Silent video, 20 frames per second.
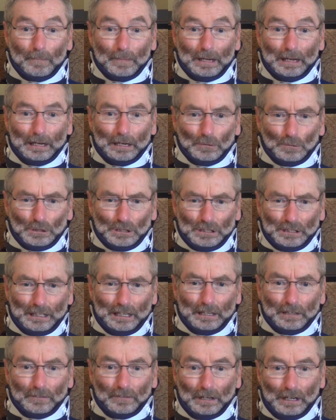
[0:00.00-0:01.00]
I was kind
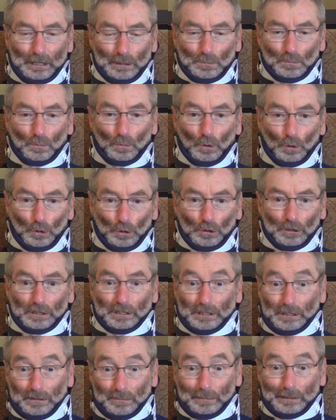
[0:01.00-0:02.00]
of unmoored
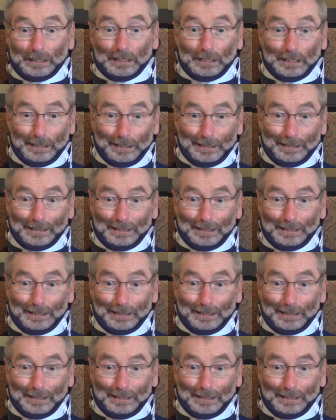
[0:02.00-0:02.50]
in the beginning.